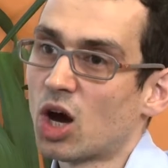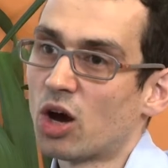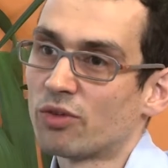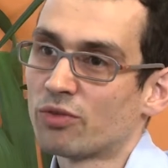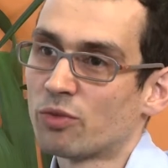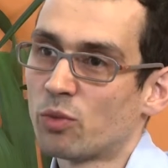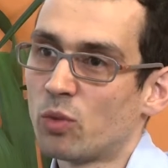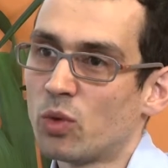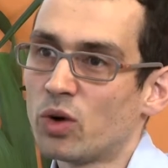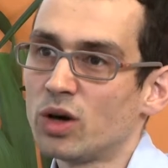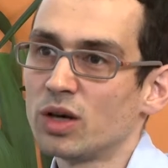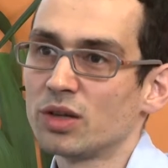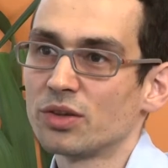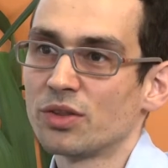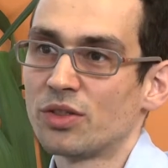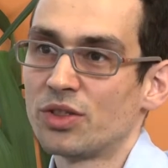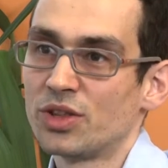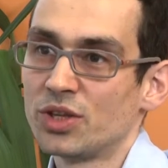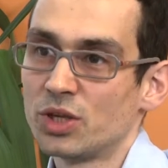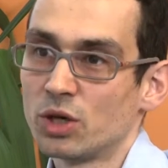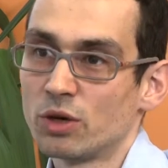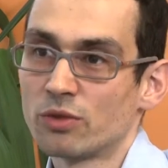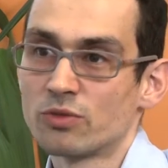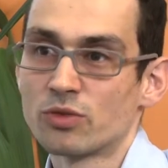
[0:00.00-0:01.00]
of what
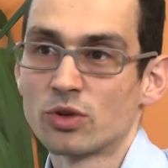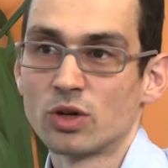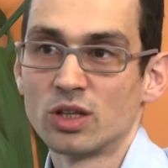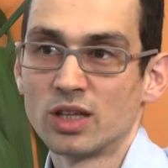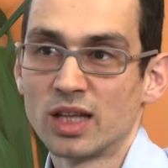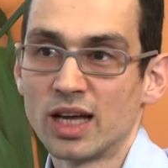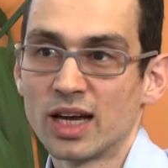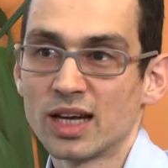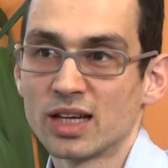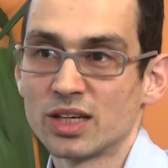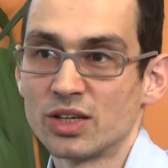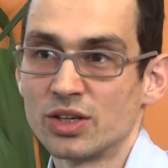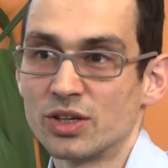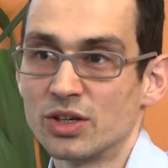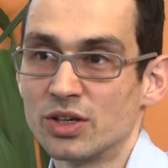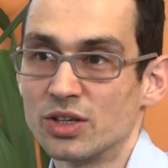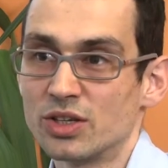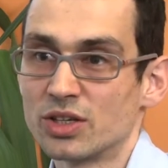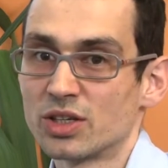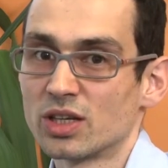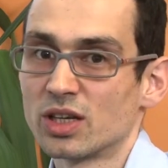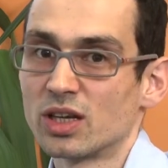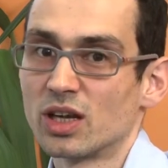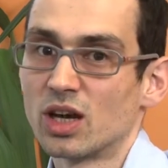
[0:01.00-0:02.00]
the overall likelihood